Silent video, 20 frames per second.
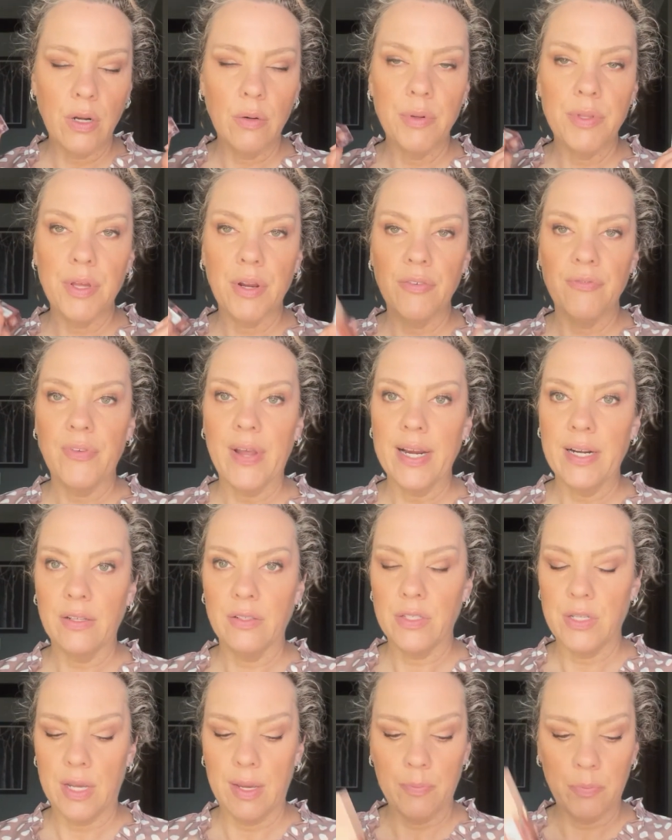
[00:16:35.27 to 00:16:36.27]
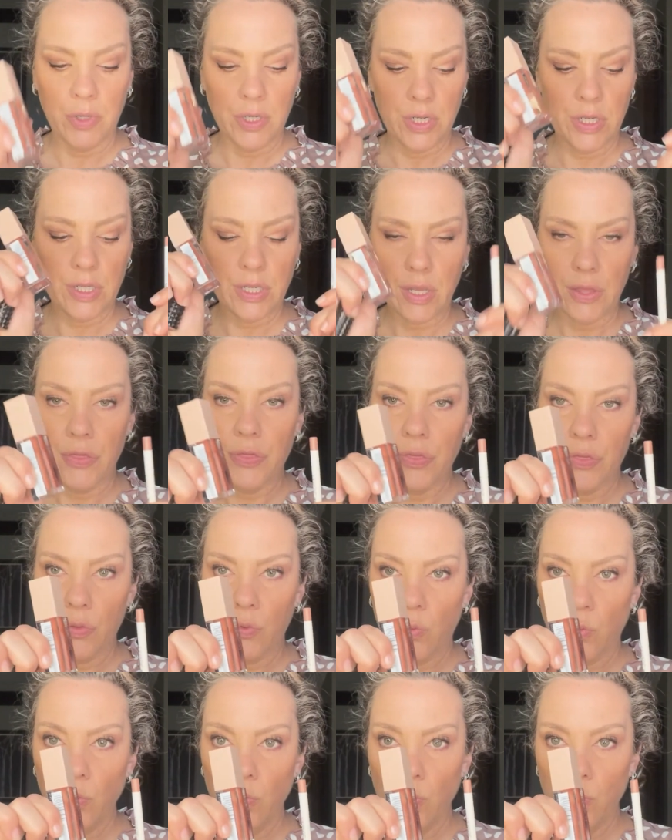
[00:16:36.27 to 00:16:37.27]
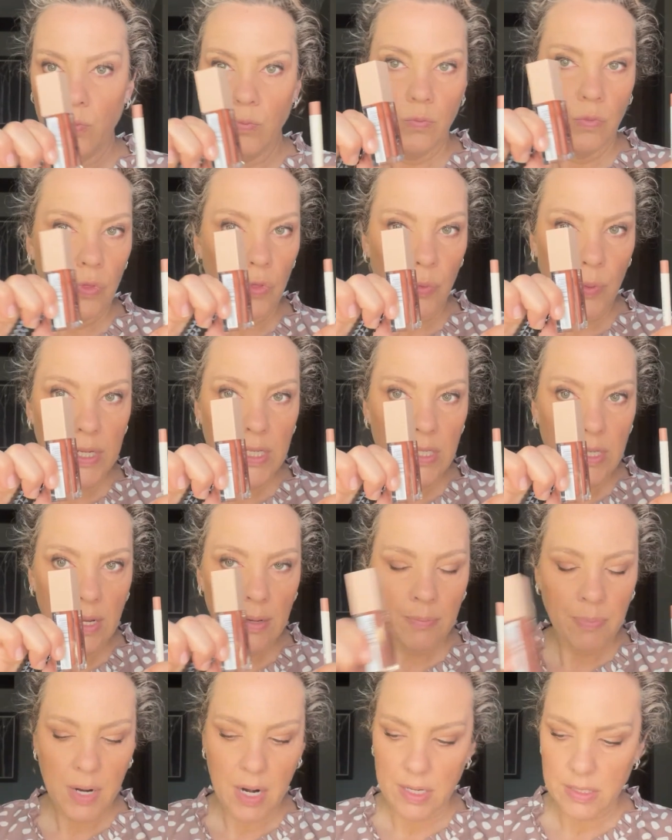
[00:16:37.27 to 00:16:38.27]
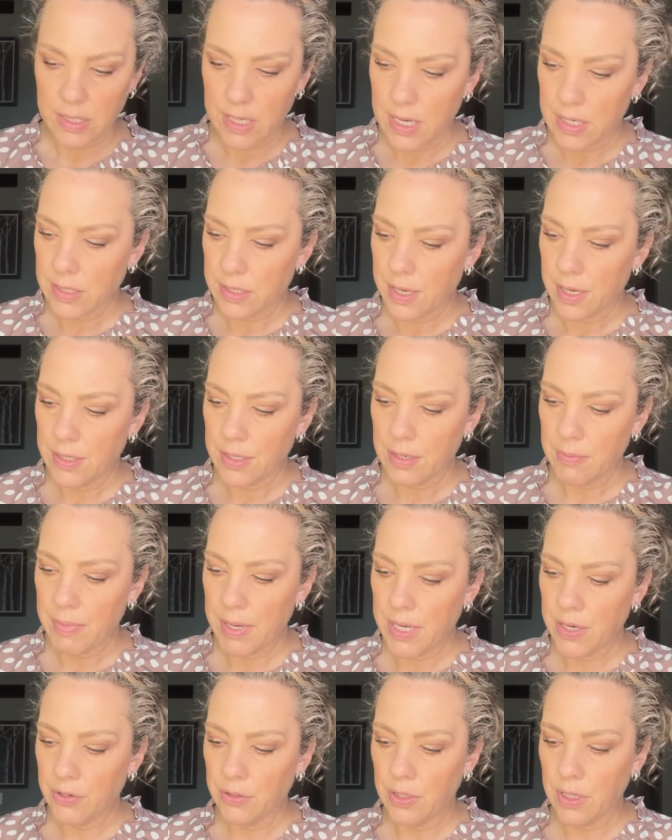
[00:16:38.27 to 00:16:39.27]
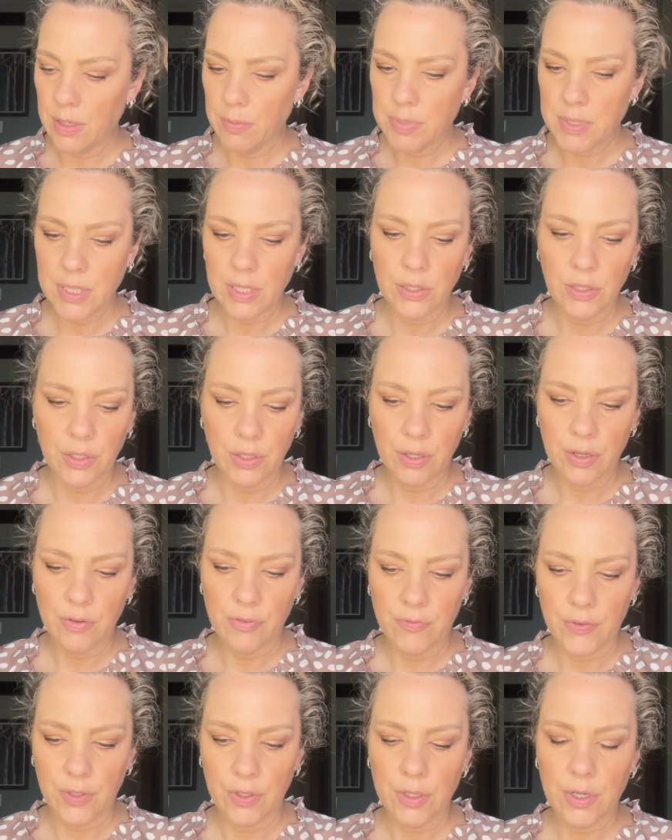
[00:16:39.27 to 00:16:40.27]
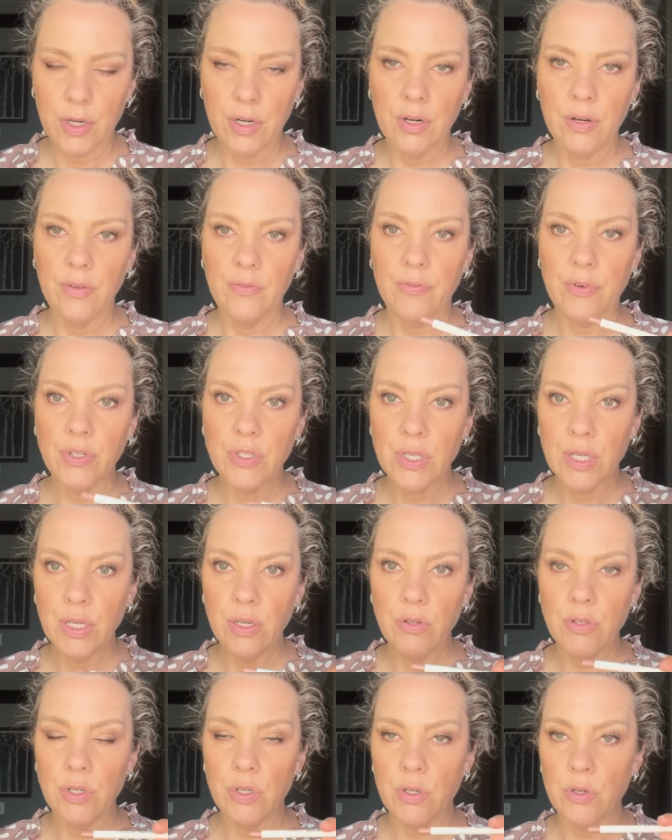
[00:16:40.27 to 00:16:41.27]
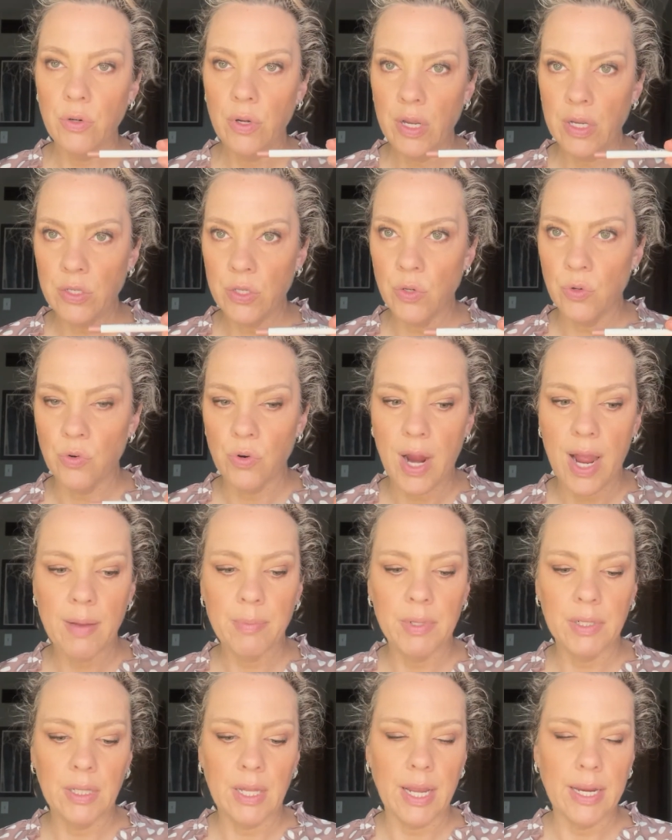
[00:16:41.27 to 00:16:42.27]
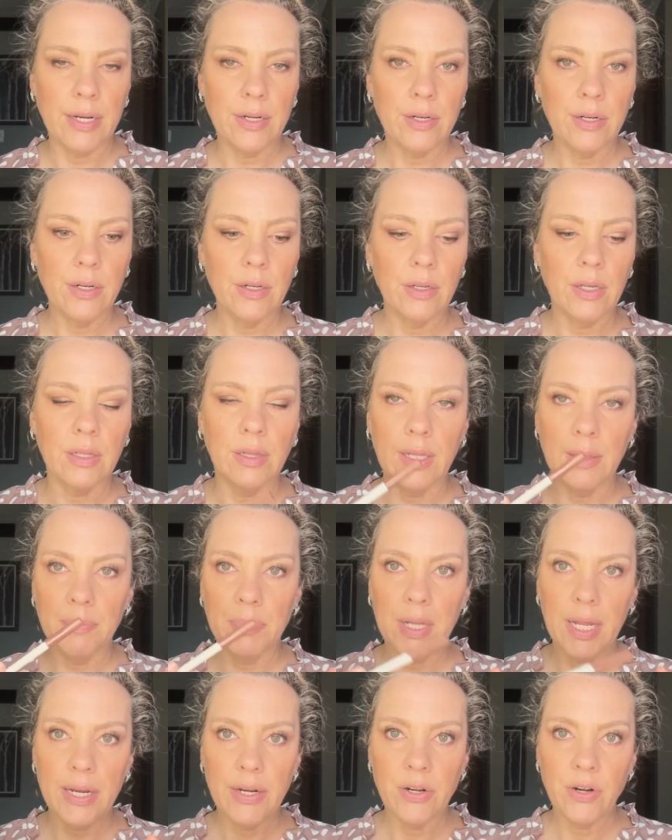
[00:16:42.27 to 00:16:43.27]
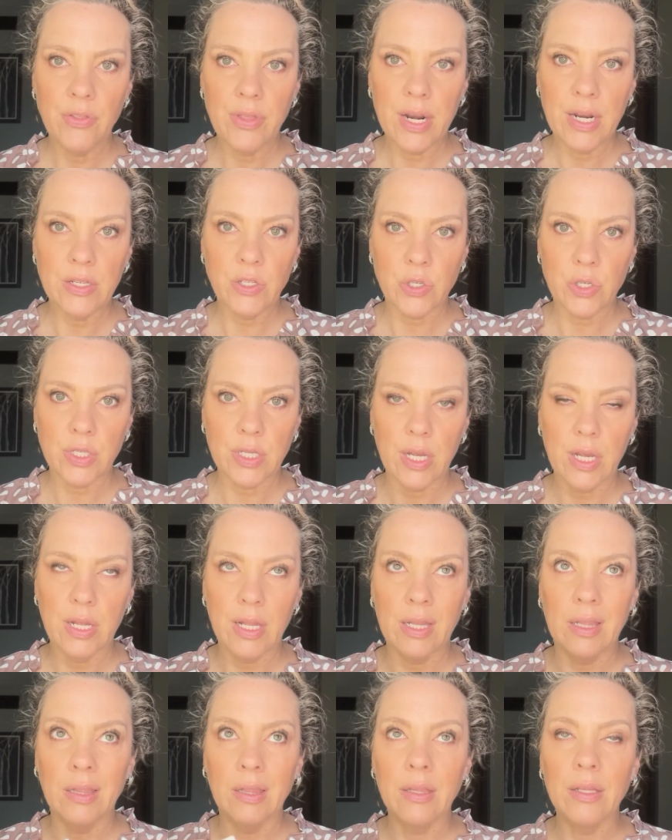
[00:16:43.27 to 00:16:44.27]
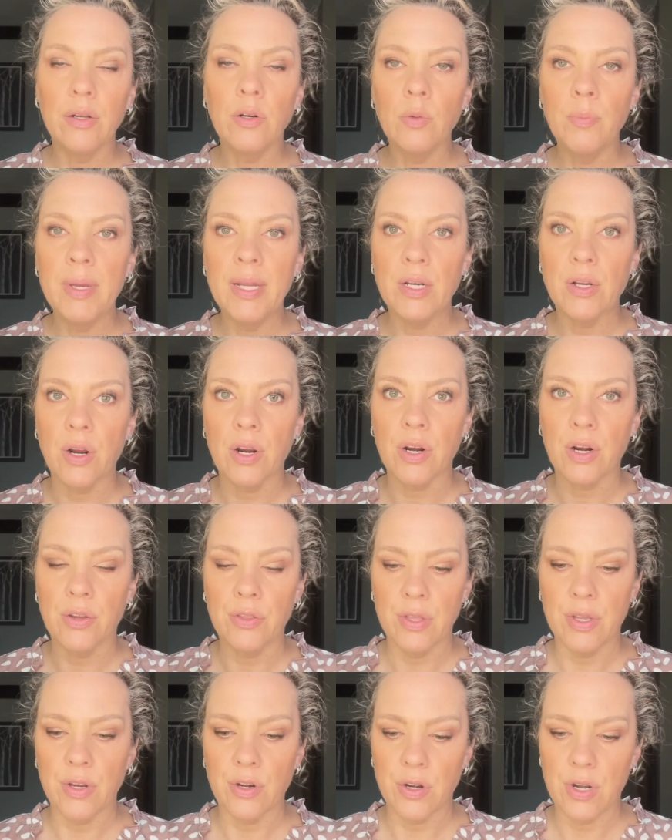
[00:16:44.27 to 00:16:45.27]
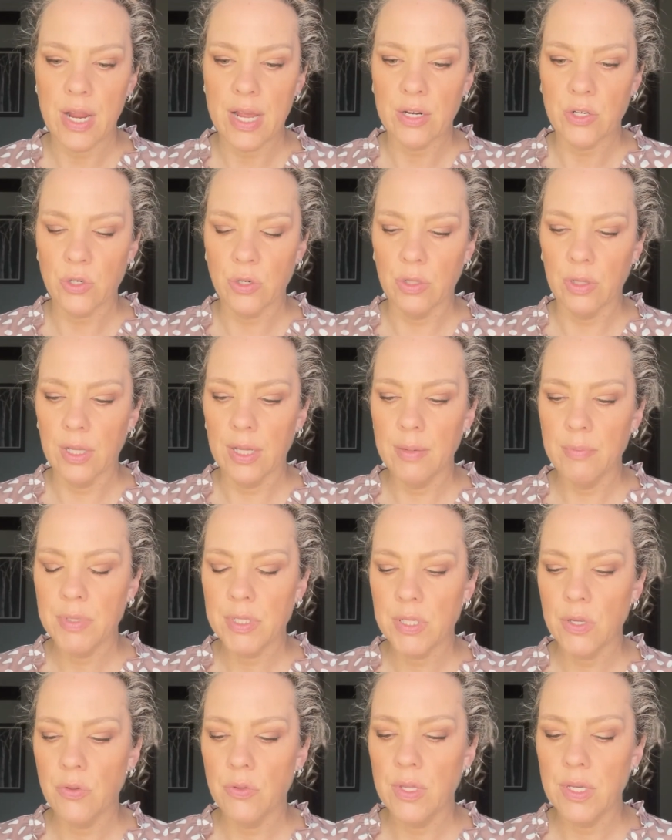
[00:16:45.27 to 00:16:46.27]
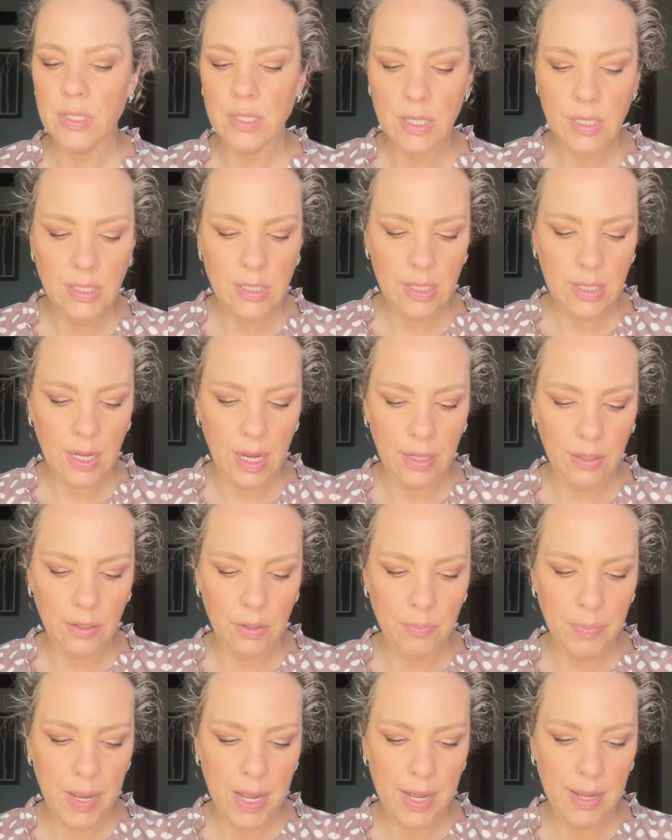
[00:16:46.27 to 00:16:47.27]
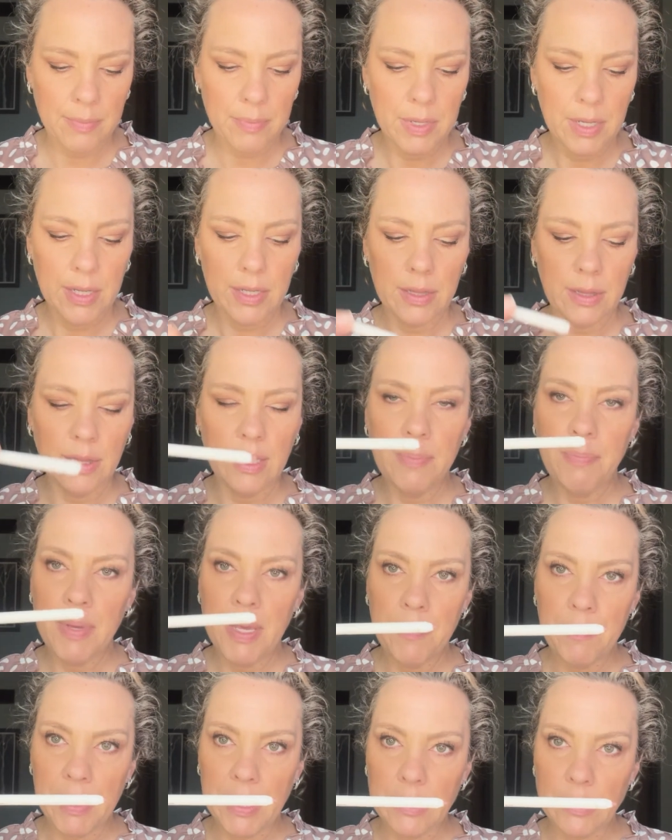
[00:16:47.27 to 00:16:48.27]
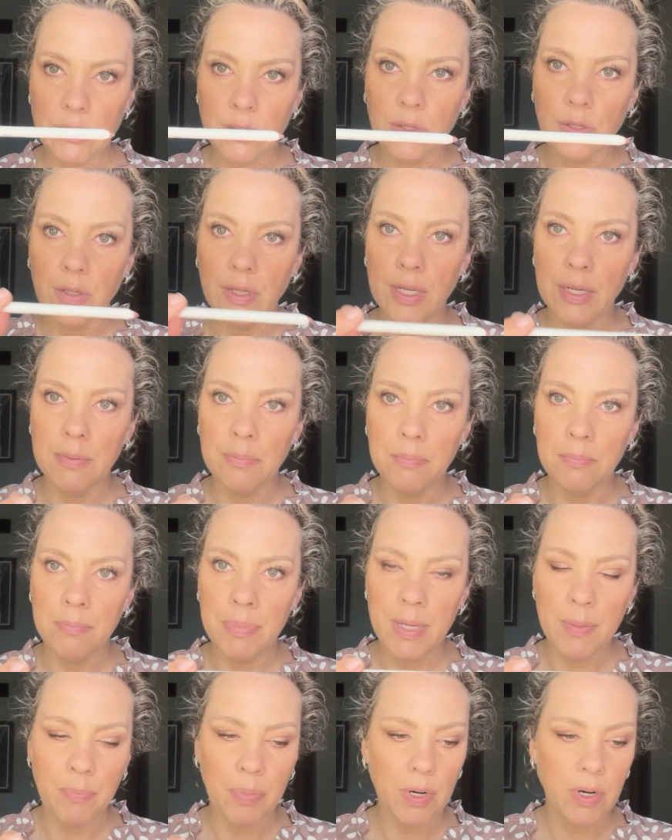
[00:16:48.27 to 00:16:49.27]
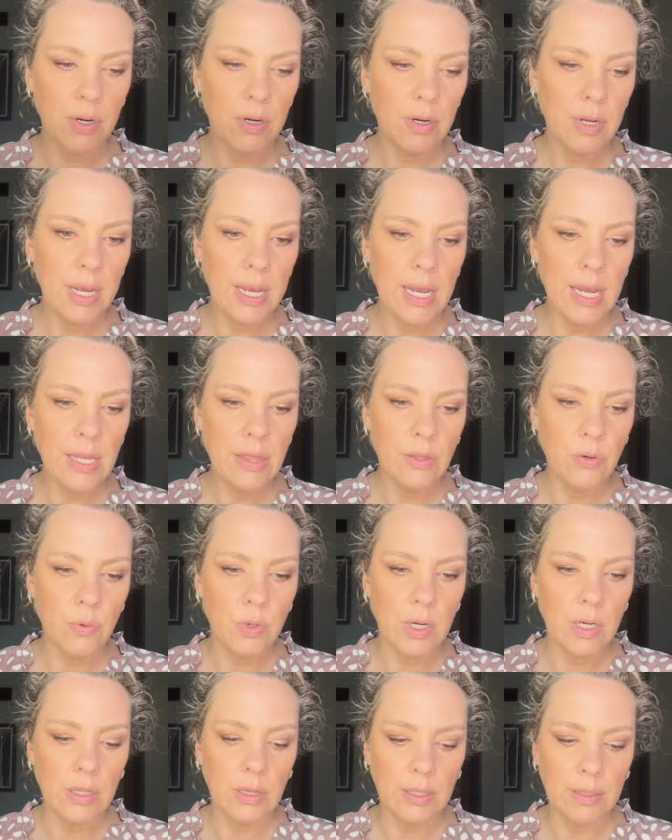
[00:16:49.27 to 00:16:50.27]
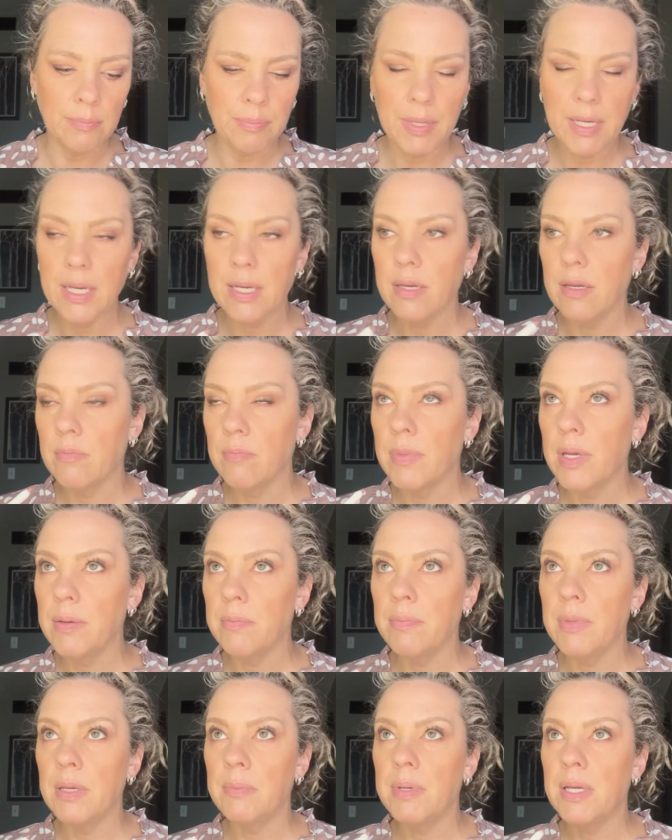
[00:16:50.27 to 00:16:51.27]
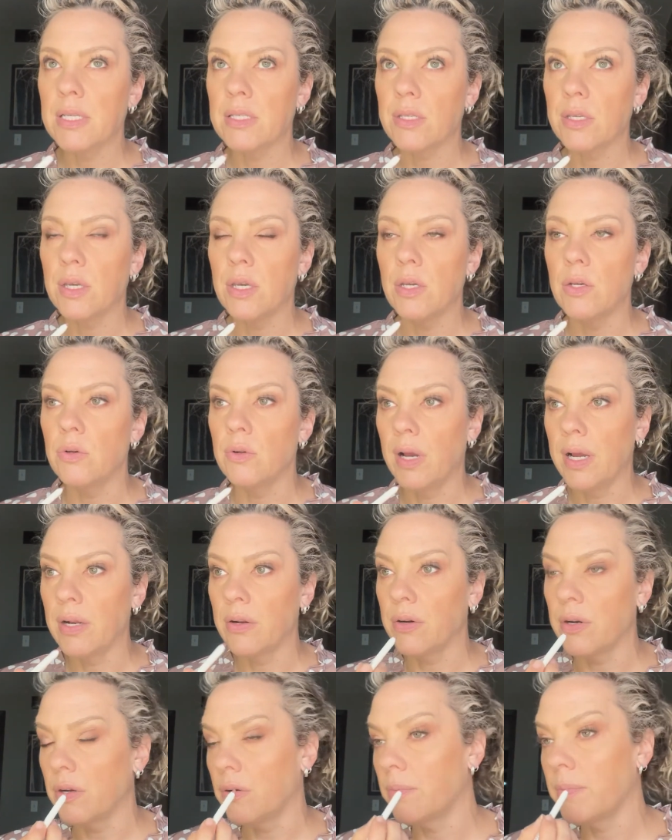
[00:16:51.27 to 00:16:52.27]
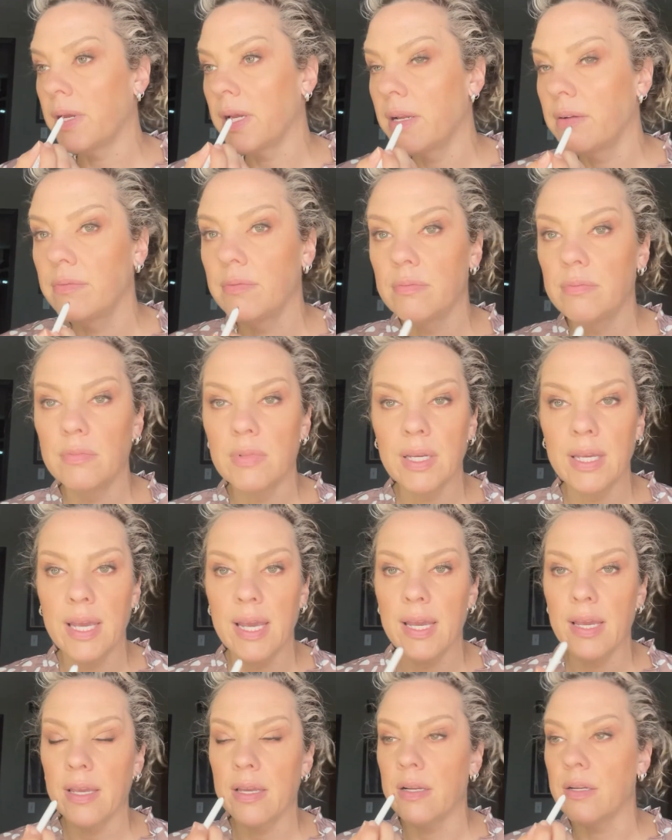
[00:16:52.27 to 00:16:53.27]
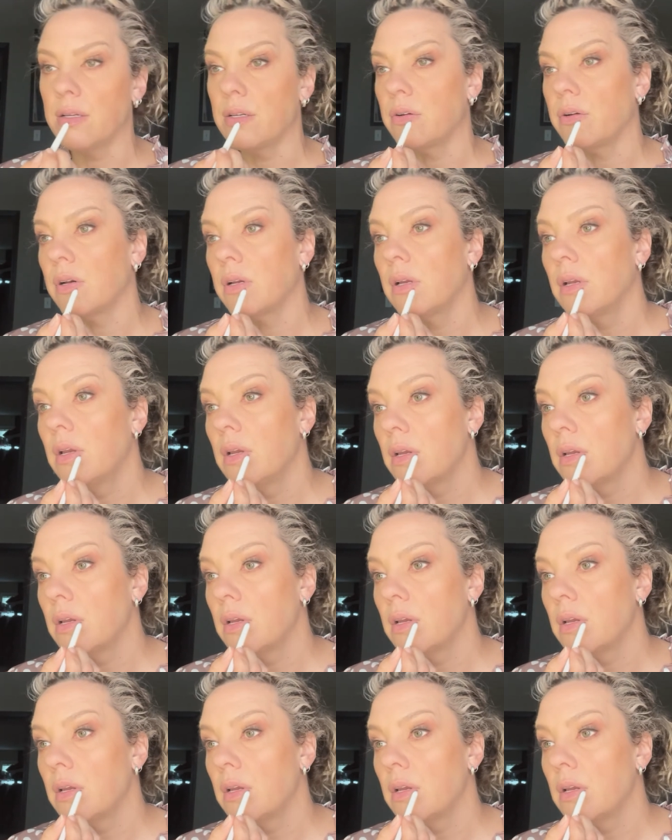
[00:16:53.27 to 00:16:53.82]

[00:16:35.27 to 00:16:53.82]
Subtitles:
with our final tip, which is a three-step process to make your lips look fuller. First thing you do is you grab a liner, a lip liner that is just a little bit darker than your natural lips. So this is the ColourPop Lippie pencil in Beeper. I hate the word lippy. Maybe it's cute, I don't know, but I can't get into it.